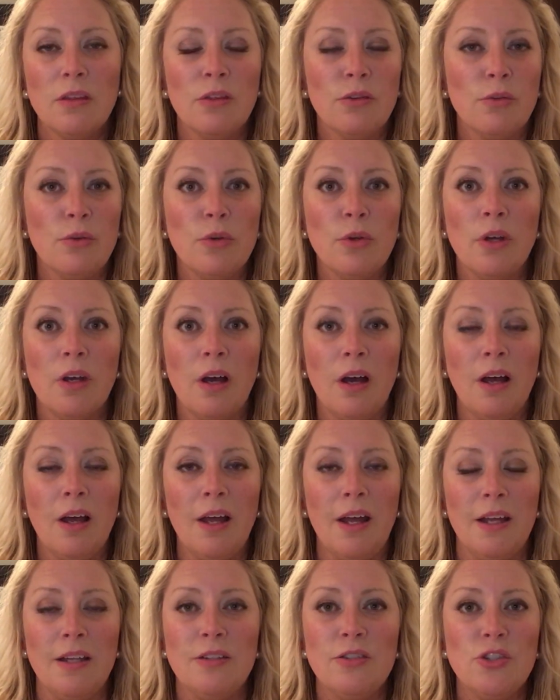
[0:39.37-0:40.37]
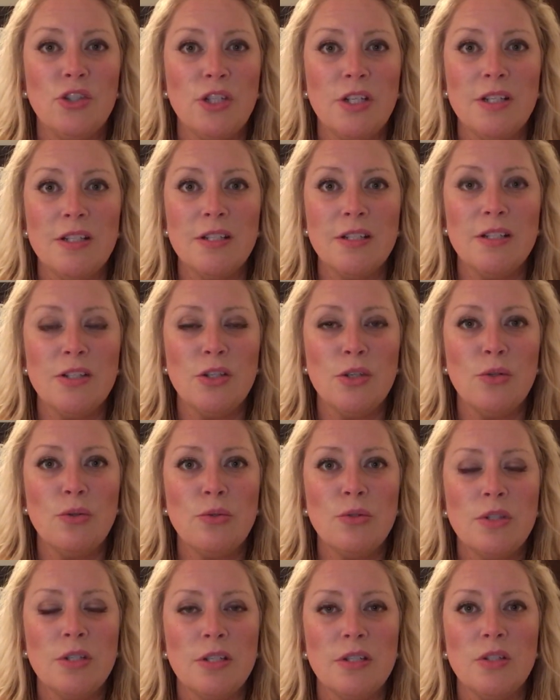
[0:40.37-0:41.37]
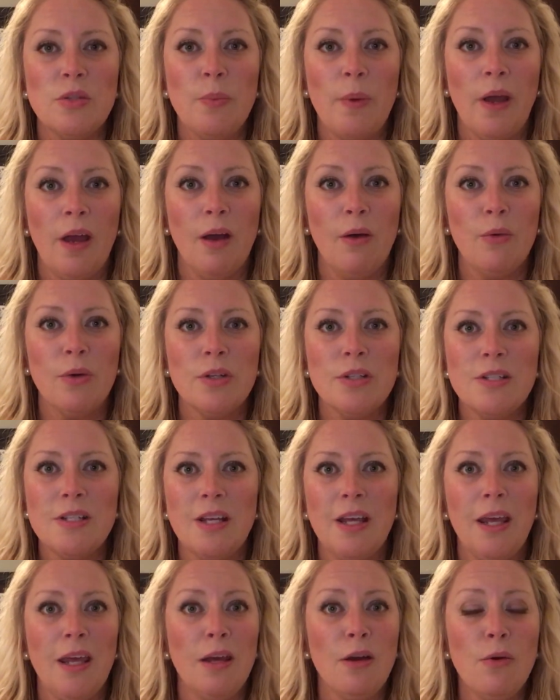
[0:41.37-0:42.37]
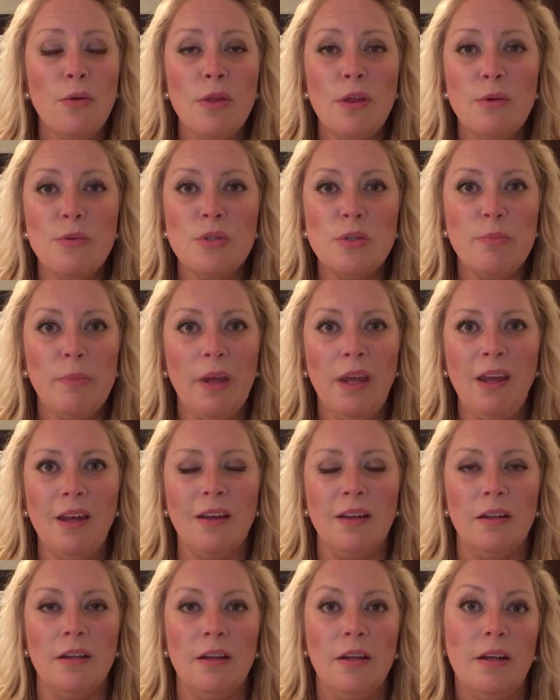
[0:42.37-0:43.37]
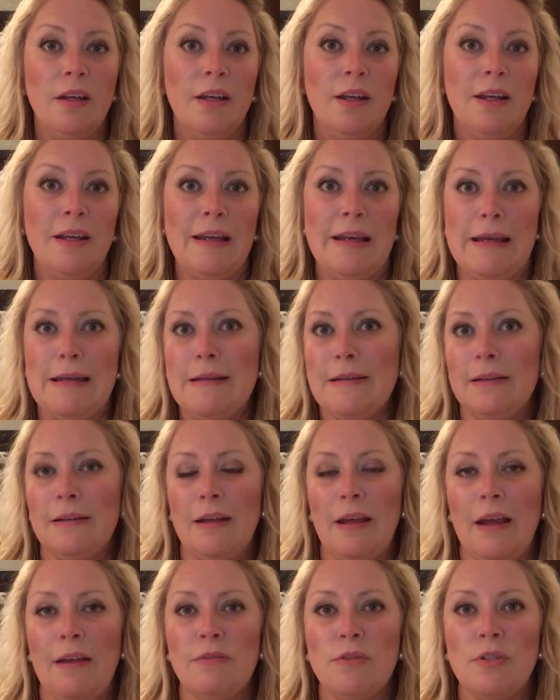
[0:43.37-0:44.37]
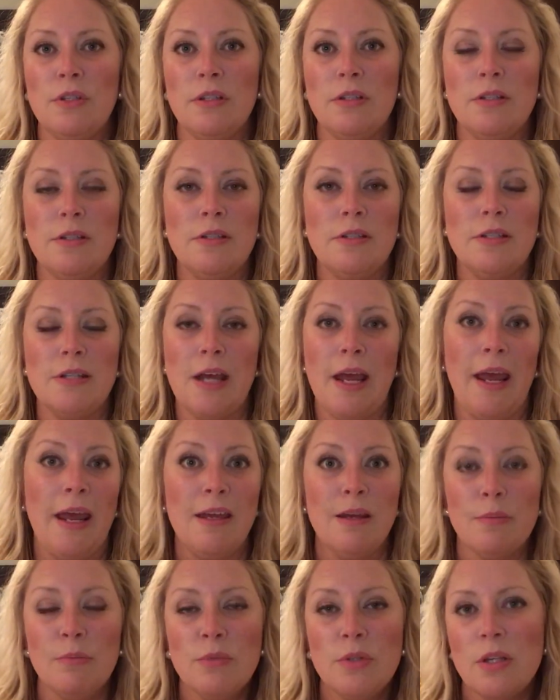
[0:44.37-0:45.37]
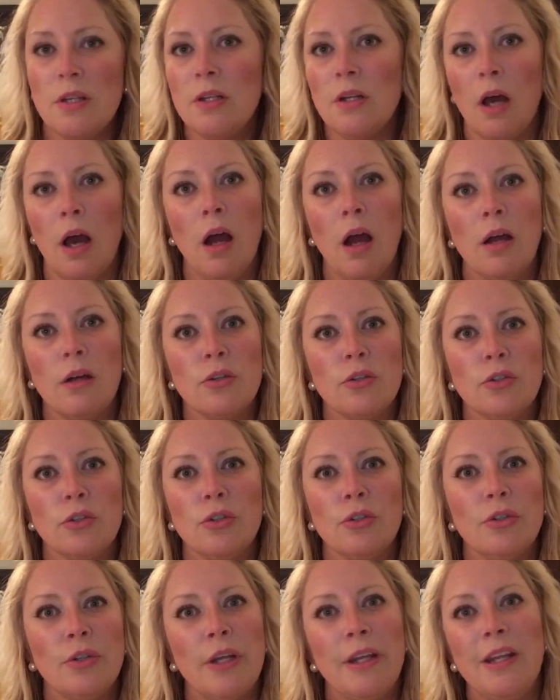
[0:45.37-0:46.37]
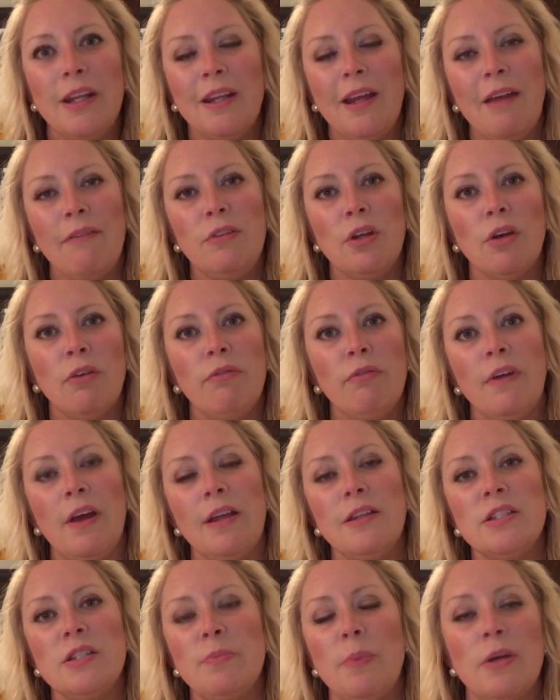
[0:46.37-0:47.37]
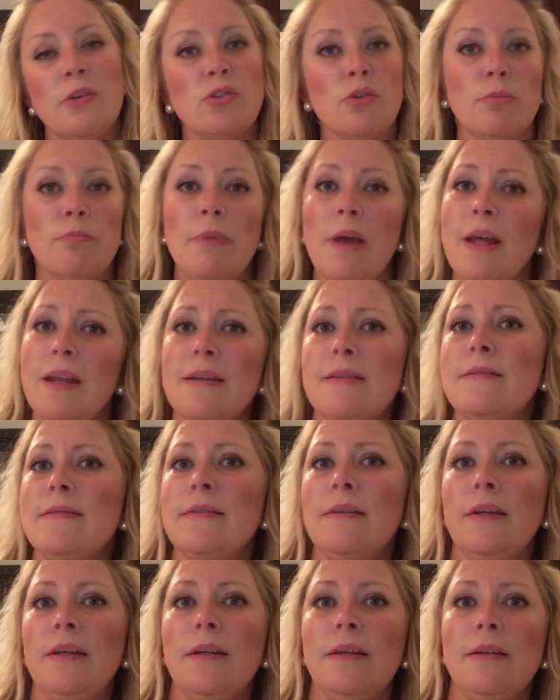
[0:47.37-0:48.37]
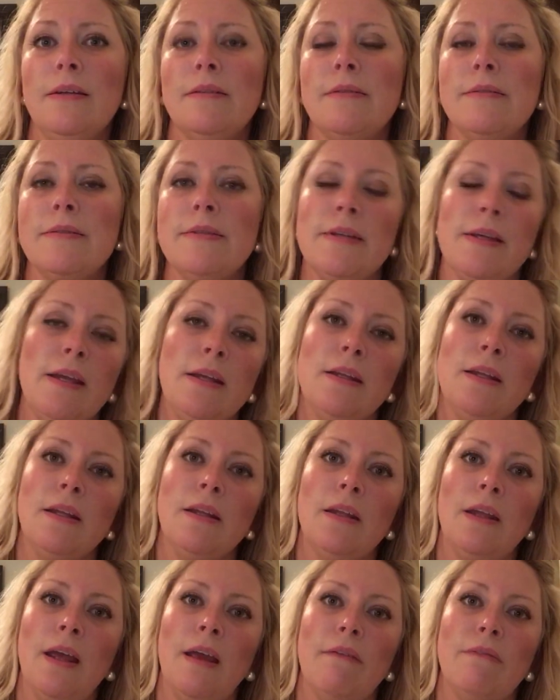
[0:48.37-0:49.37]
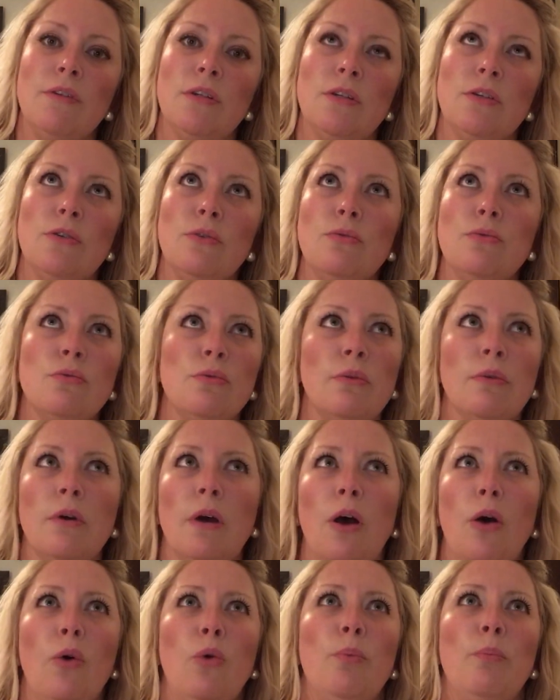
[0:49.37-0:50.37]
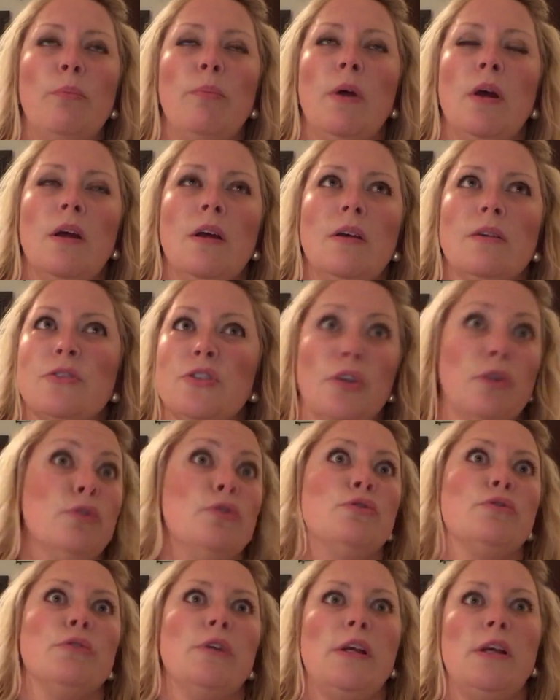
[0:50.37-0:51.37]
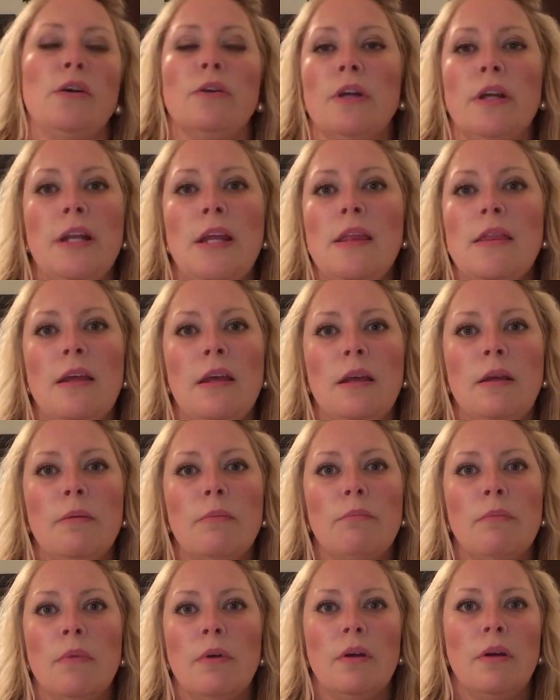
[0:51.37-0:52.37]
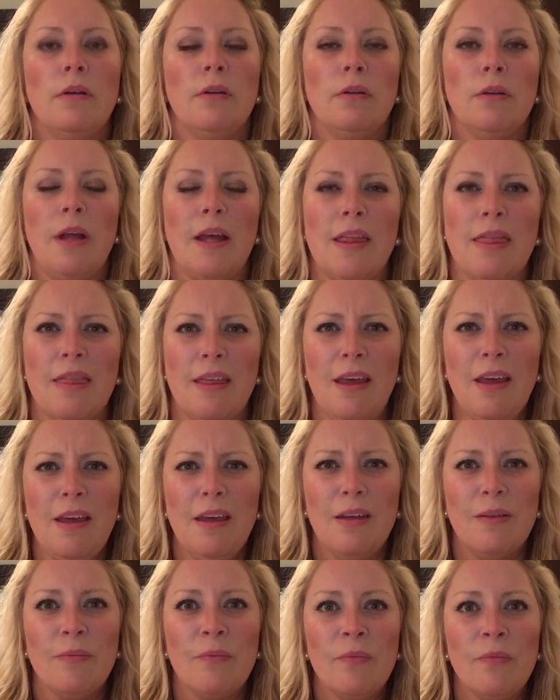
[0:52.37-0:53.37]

Through God, Jesus used his power to heal those men. He didn't have to take them to the doctor, he didn't have to go find special medicines, he didn't have to do whole surgery or anything like that.